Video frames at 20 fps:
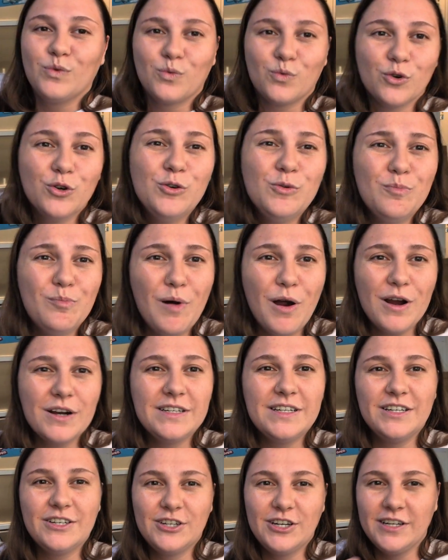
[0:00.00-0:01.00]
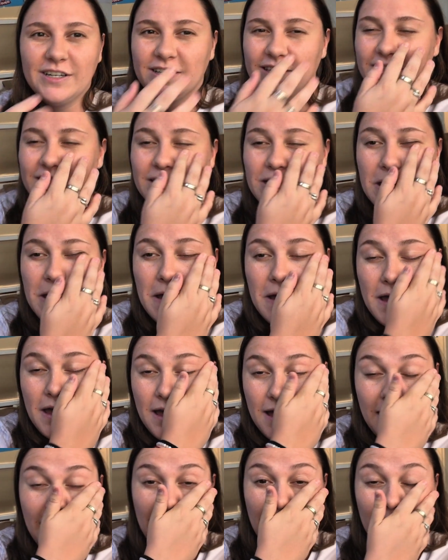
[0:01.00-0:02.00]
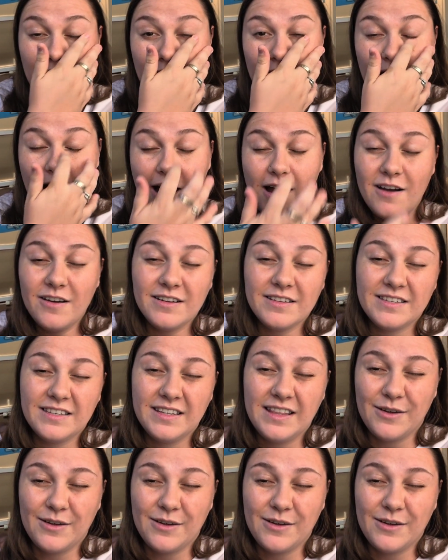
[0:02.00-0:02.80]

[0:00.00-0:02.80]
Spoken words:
room partitions. Honestly,